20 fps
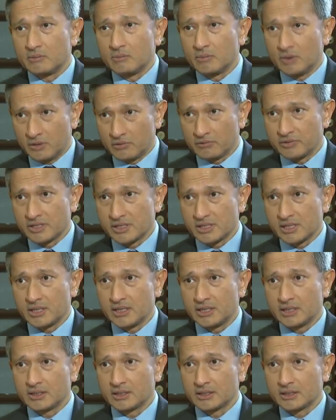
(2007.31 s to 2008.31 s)
more
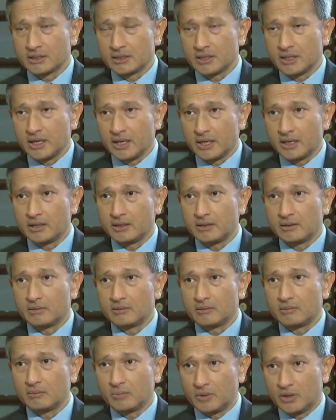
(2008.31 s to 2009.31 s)
resilient and
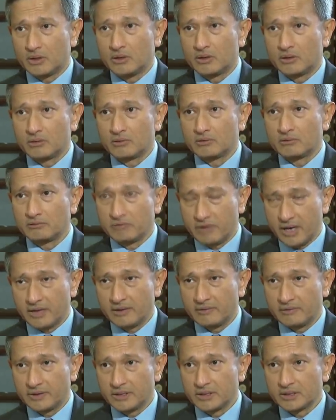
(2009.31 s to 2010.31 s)
more
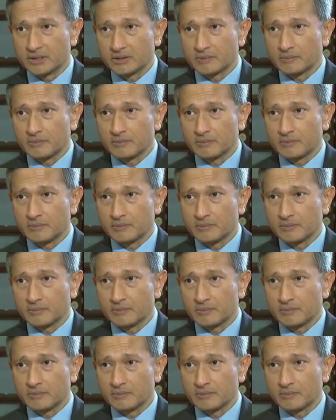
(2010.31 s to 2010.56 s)
relevant.